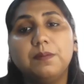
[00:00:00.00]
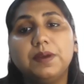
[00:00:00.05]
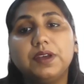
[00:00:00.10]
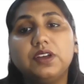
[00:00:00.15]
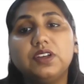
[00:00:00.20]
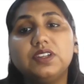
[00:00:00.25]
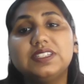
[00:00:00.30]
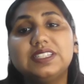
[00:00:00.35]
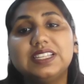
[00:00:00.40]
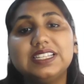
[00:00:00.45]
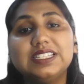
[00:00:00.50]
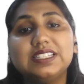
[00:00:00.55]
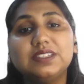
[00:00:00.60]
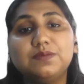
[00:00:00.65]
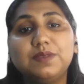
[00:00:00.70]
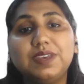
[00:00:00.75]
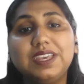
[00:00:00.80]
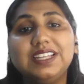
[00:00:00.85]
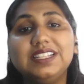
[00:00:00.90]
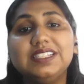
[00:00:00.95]
because this
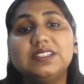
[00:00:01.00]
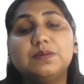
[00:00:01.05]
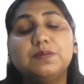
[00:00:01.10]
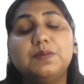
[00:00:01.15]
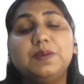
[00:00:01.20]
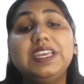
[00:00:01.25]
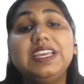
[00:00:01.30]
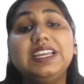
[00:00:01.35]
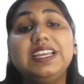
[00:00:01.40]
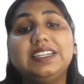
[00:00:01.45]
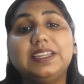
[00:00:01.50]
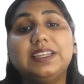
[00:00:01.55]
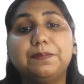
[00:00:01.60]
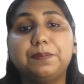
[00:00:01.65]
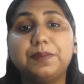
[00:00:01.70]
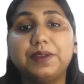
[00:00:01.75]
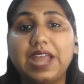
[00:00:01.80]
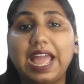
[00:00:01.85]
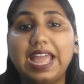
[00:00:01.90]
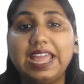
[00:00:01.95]
means being
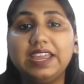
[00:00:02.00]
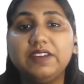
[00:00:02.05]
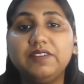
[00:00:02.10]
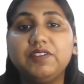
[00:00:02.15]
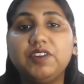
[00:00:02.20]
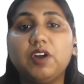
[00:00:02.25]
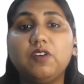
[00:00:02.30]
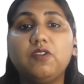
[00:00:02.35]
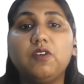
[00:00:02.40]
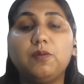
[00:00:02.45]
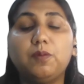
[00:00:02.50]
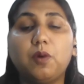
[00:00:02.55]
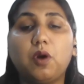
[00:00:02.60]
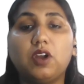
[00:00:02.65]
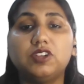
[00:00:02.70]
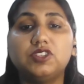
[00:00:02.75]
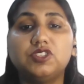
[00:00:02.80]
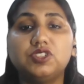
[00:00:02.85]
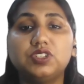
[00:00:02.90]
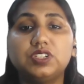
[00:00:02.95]
deprived of
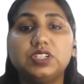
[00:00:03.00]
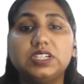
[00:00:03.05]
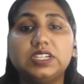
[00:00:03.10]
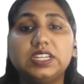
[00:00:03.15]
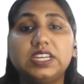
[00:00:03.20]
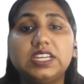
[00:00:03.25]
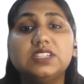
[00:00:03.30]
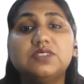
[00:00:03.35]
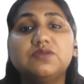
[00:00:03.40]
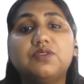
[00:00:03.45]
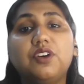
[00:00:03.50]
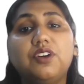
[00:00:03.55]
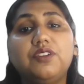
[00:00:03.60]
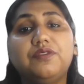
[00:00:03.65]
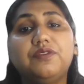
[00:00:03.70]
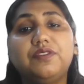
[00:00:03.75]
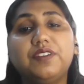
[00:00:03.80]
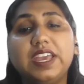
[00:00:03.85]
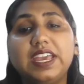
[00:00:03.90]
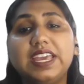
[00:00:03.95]
opportunities
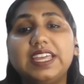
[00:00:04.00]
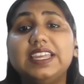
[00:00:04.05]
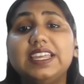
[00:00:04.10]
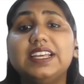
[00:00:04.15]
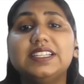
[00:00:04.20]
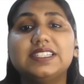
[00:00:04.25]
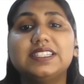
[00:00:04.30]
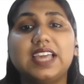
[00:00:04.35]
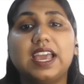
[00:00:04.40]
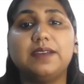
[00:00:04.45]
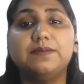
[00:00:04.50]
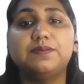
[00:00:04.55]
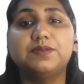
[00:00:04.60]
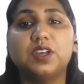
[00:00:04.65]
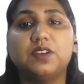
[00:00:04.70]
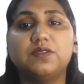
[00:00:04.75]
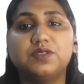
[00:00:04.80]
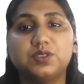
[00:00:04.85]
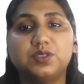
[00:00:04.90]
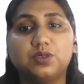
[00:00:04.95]
for various types
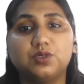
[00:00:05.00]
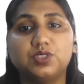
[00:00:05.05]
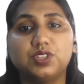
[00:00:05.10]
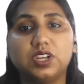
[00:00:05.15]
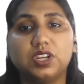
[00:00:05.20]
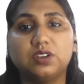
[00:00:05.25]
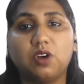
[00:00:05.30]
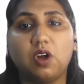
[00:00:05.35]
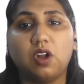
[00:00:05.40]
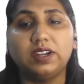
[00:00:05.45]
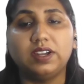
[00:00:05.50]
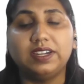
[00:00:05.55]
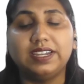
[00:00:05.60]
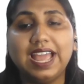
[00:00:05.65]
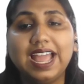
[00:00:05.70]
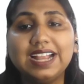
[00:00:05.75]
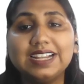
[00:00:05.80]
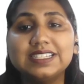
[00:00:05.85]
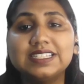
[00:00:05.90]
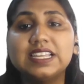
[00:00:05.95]
of social
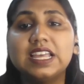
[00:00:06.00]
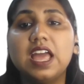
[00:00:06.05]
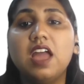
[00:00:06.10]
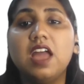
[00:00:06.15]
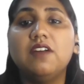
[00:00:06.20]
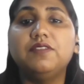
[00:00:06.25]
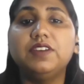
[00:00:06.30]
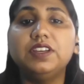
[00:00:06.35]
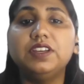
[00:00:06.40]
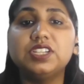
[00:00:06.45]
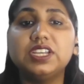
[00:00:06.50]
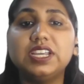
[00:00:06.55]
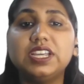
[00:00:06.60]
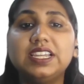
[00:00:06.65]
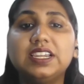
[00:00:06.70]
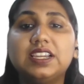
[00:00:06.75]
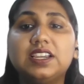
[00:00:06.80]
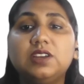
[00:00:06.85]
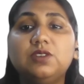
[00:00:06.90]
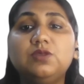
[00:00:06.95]
contacts, which
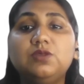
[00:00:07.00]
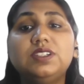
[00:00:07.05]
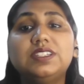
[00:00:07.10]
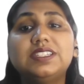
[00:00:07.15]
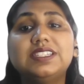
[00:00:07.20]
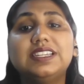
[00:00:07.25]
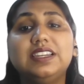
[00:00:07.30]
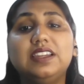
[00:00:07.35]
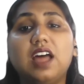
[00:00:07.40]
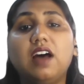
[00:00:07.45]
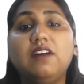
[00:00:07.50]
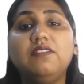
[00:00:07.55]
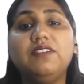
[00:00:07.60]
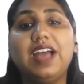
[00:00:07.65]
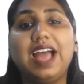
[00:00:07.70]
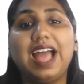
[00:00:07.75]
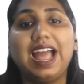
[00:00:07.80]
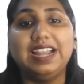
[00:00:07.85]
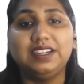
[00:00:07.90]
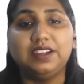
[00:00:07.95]
includes love
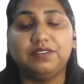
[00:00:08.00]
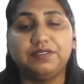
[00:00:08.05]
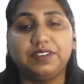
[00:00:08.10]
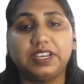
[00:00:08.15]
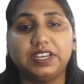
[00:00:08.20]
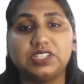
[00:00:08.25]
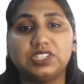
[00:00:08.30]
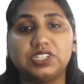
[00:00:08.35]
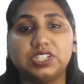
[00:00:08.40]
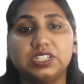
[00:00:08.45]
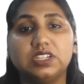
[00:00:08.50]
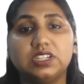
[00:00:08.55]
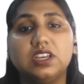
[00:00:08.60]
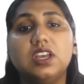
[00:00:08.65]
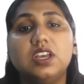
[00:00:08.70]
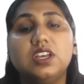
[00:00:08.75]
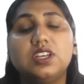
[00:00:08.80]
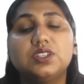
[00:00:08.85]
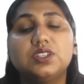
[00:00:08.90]
and affection.